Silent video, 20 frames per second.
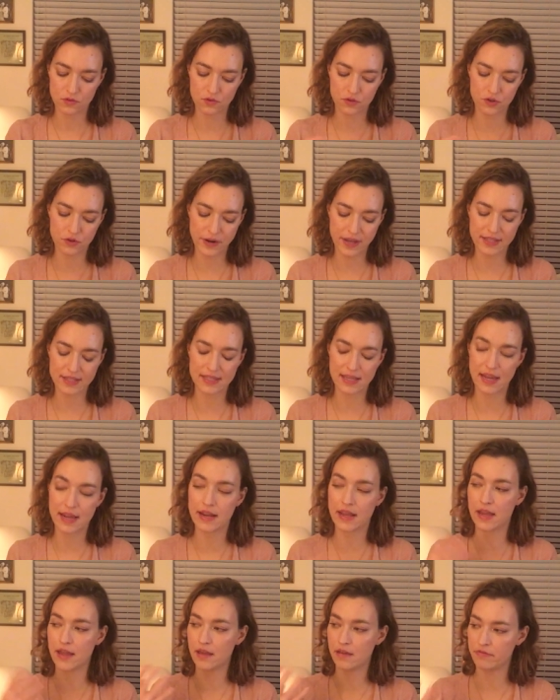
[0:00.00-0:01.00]

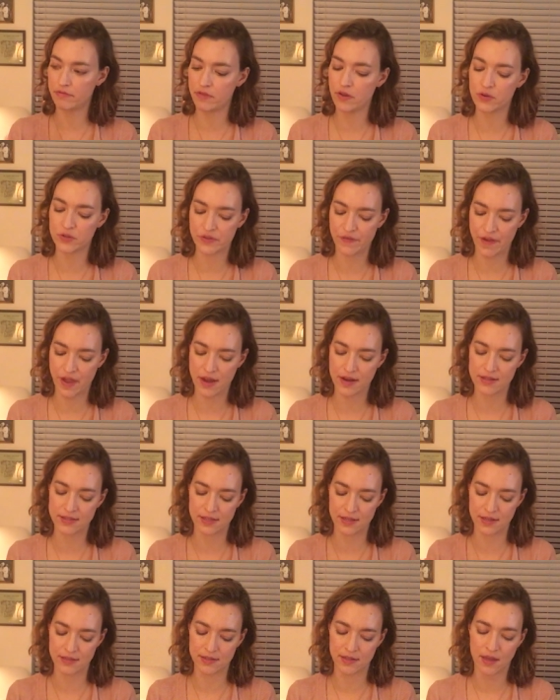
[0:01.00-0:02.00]
translating those
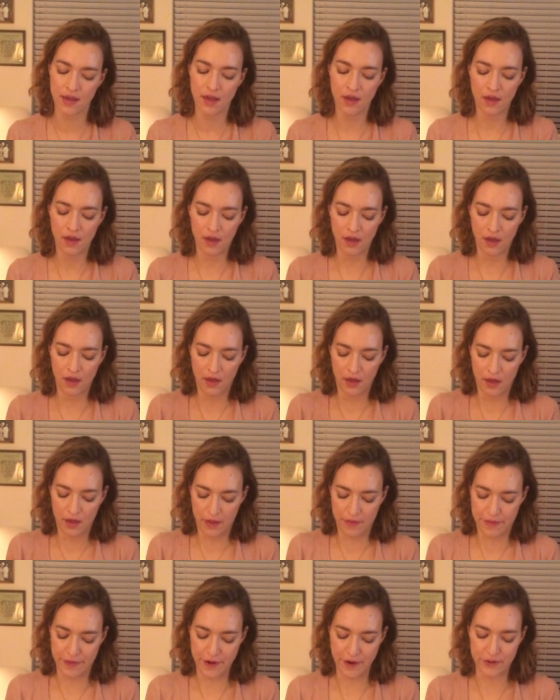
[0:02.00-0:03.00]
fantasies,
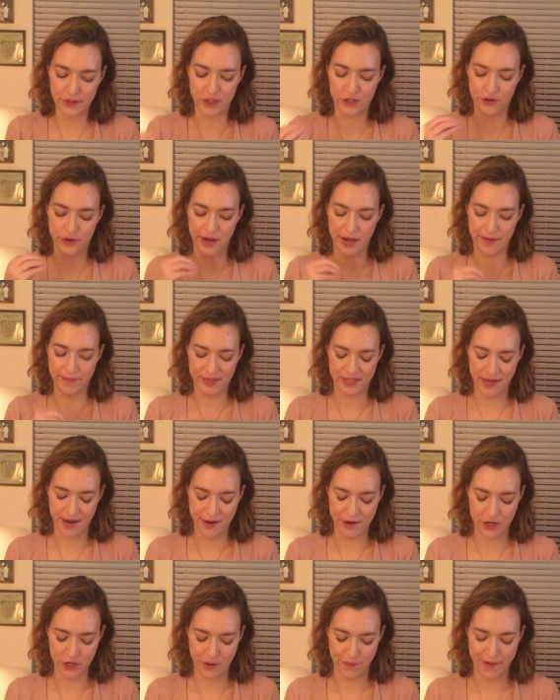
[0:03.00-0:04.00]
those dreams
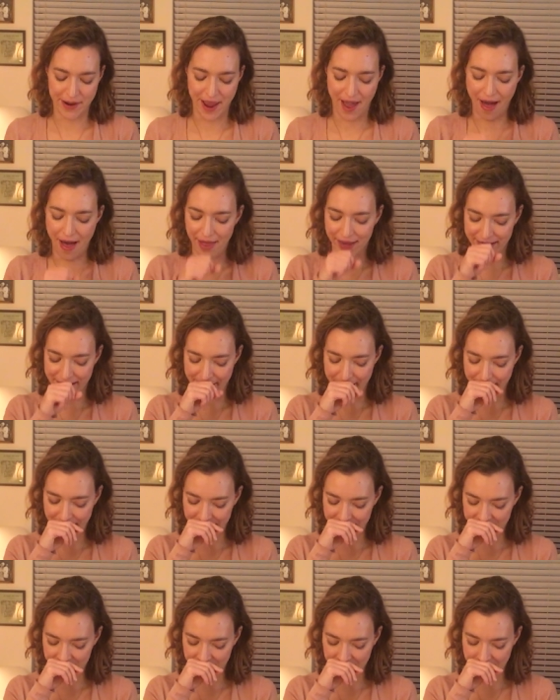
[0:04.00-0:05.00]
into reality,
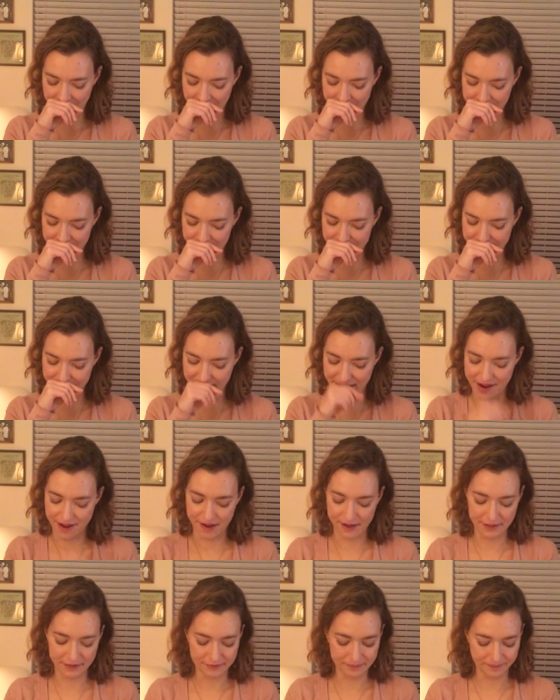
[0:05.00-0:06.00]
excuse me.
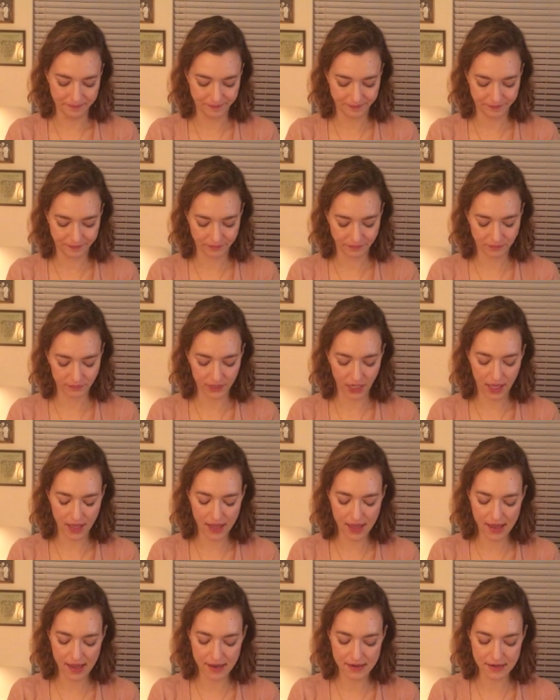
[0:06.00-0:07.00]

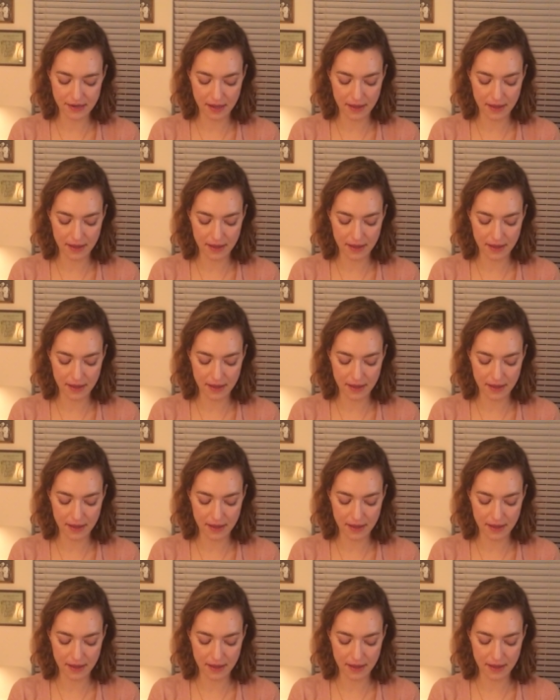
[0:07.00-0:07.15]
And